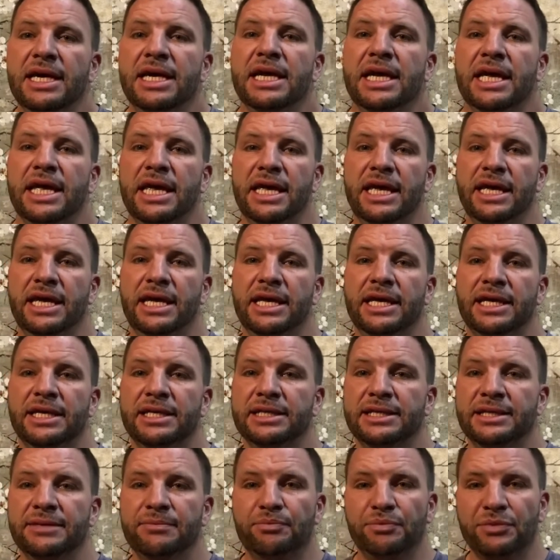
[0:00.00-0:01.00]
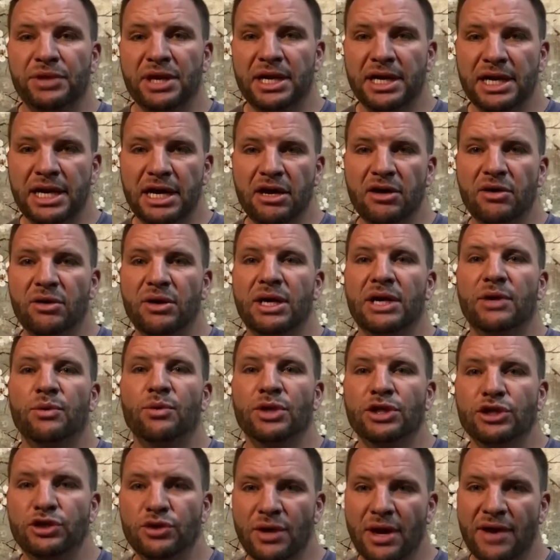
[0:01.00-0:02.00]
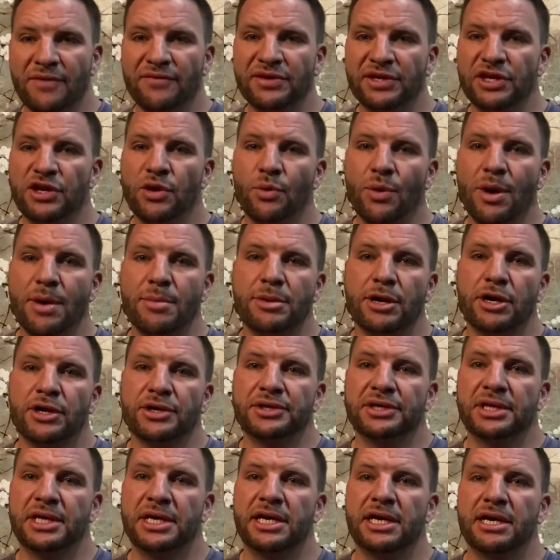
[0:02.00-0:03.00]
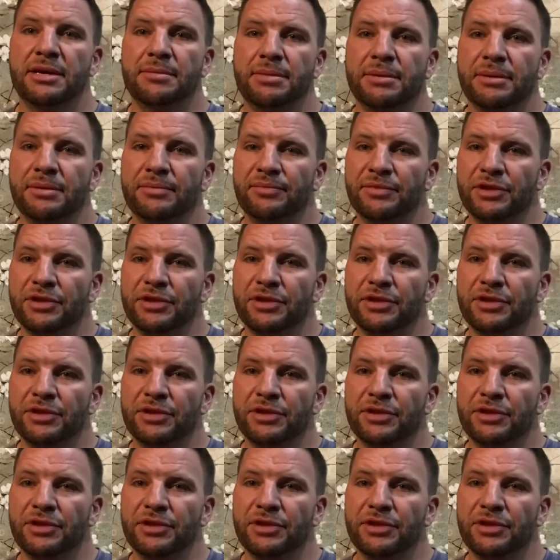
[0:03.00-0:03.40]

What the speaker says: is cut out once you have your webinar set up.